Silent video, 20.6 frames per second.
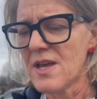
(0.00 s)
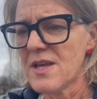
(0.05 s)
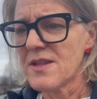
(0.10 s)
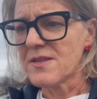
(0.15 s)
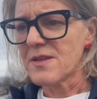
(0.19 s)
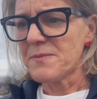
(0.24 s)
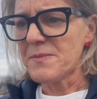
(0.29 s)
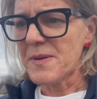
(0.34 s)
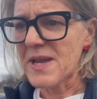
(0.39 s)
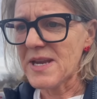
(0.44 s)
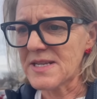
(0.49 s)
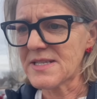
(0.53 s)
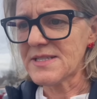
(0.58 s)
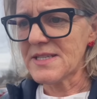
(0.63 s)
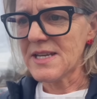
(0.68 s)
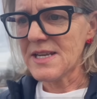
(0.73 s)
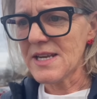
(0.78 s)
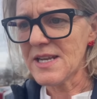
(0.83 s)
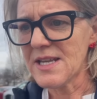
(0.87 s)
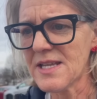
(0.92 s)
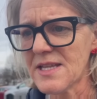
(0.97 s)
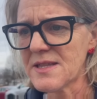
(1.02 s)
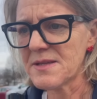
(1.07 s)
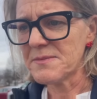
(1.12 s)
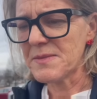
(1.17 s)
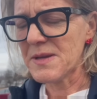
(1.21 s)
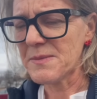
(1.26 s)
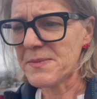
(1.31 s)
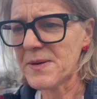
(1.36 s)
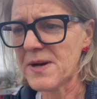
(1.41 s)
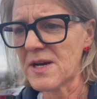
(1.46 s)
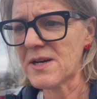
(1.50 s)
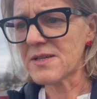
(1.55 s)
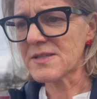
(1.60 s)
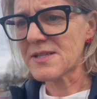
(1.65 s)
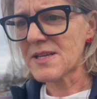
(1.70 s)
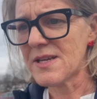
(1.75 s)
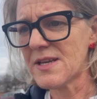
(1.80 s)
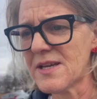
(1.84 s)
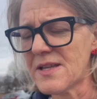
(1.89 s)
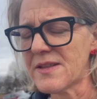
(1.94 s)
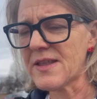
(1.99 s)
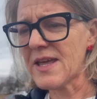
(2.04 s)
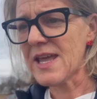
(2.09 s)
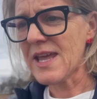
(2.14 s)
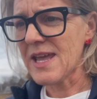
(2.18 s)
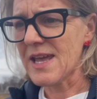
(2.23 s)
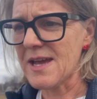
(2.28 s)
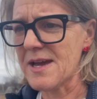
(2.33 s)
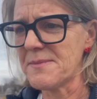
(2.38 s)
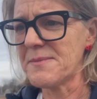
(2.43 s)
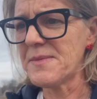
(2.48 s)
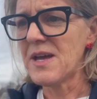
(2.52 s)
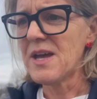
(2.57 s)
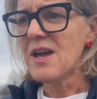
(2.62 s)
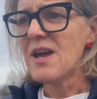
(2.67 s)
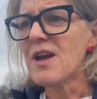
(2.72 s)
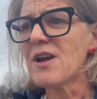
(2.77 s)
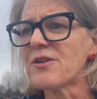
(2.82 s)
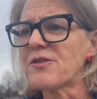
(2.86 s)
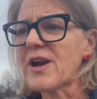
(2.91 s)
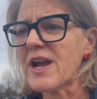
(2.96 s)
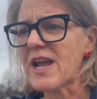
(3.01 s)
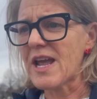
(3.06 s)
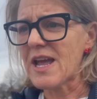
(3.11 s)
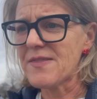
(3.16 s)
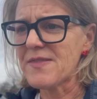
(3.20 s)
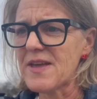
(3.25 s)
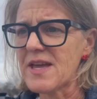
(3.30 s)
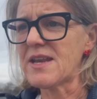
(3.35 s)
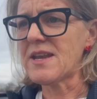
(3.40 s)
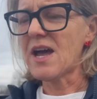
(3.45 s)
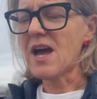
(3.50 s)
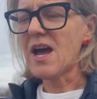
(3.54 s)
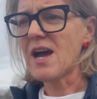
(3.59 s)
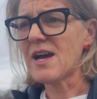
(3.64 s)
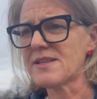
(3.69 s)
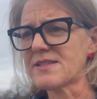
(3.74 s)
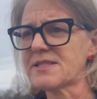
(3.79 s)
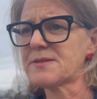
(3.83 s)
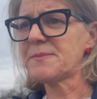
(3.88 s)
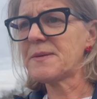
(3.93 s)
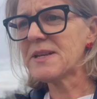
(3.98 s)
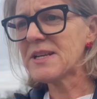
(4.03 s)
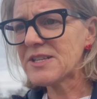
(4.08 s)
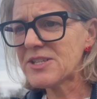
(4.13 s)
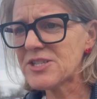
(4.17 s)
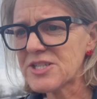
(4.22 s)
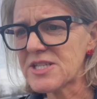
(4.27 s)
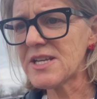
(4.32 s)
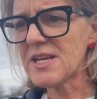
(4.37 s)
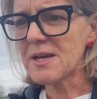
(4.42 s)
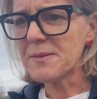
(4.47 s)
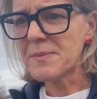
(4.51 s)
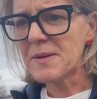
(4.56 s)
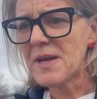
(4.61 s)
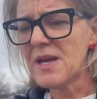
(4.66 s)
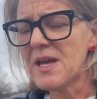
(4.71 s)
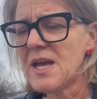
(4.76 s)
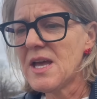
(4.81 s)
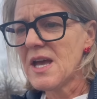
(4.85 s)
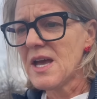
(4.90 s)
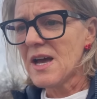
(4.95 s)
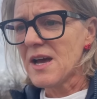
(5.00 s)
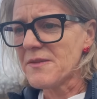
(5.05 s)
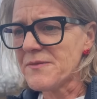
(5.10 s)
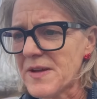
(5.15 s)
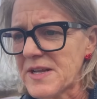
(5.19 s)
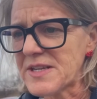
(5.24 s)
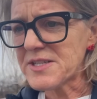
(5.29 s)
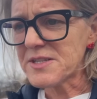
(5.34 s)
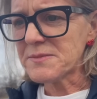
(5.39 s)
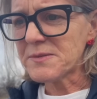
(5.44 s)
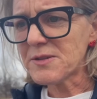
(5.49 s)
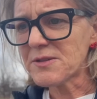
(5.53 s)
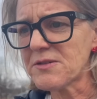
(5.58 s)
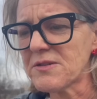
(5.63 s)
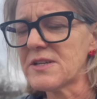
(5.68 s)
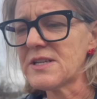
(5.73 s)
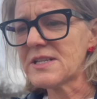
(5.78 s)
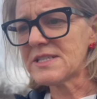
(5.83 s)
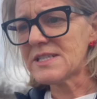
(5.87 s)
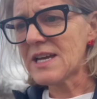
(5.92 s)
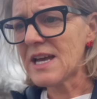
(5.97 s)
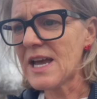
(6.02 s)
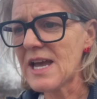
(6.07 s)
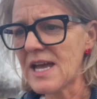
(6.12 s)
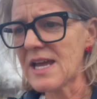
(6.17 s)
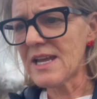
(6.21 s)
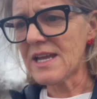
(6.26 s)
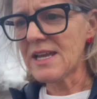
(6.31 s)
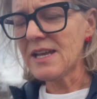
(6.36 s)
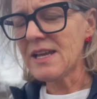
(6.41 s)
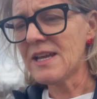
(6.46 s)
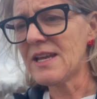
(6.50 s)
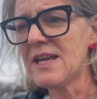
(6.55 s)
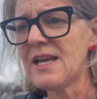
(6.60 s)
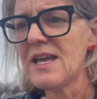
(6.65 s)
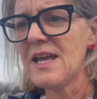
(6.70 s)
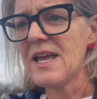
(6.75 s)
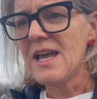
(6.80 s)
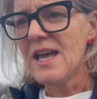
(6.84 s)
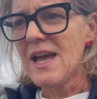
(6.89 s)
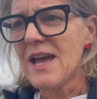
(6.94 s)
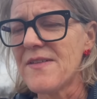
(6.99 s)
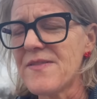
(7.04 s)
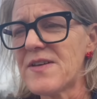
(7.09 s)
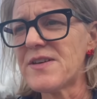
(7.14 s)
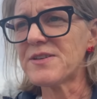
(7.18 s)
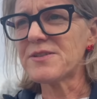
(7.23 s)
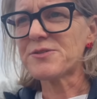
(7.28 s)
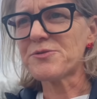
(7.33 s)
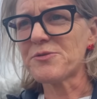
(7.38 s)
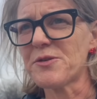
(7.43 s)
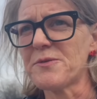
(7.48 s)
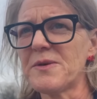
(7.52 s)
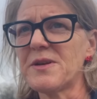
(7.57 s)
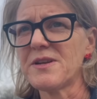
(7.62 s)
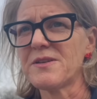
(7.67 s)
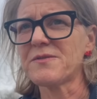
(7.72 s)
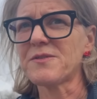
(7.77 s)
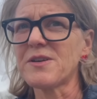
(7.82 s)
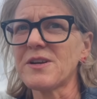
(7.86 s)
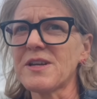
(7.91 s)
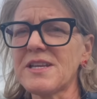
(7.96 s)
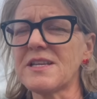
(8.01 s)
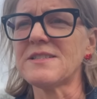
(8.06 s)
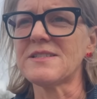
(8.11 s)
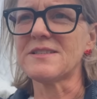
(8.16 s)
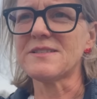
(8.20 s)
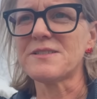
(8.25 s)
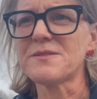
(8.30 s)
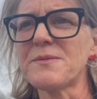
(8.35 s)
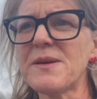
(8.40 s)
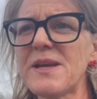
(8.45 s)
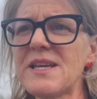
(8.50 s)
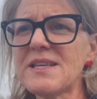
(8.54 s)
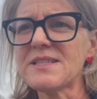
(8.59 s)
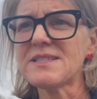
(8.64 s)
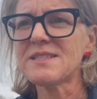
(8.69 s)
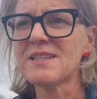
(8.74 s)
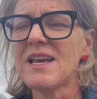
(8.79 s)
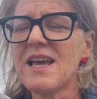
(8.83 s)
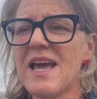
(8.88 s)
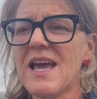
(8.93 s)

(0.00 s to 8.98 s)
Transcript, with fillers: The baked ziti, the meatballs, the ham, great. And then hot spinach dip, a vegetable crudité, and then an assortment of cookies and sweets.